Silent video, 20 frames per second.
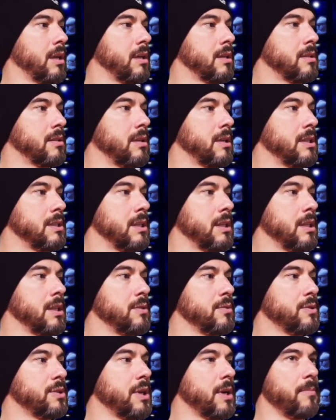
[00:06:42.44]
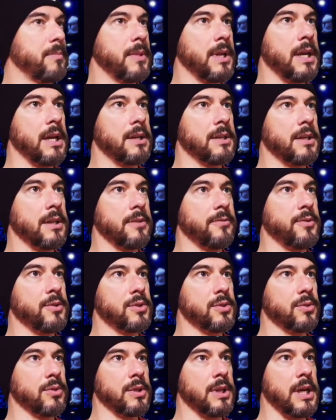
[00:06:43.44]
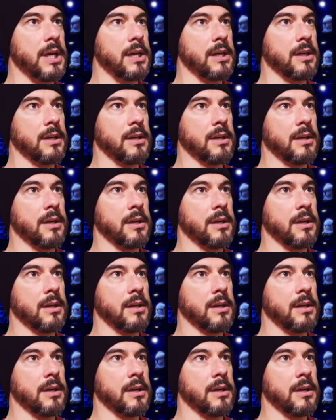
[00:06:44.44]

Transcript: So there's a little jump there. I don't know if you saw that.